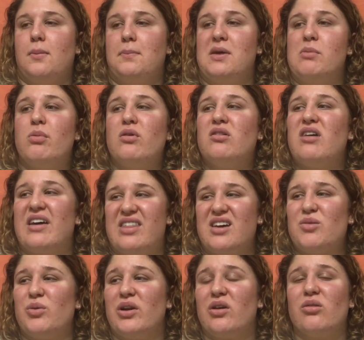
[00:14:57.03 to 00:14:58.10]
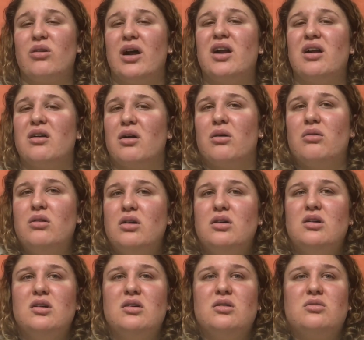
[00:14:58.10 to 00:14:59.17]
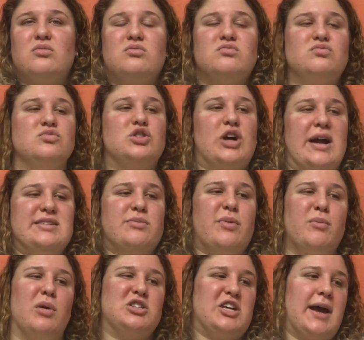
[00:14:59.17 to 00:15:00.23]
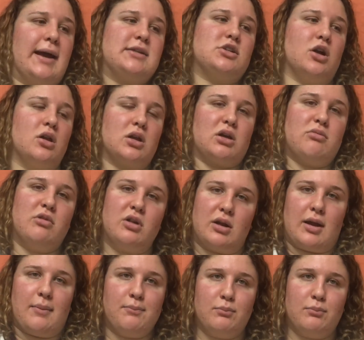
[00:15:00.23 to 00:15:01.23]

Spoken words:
people. I think we do. I don't know. there hasn't been much action on the community,